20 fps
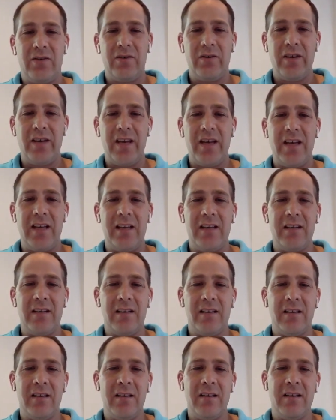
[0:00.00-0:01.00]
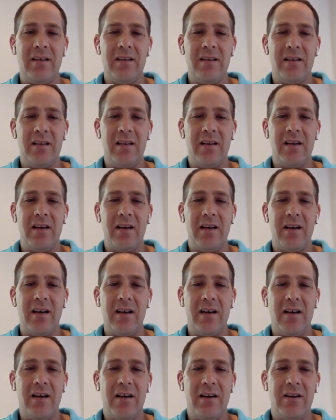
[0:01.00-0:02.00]
create
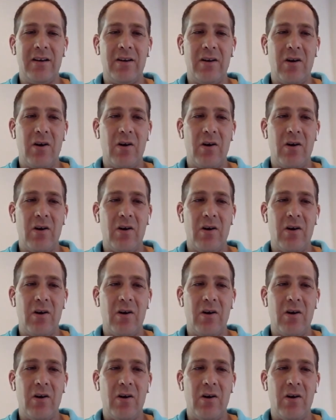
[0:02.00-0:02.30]
your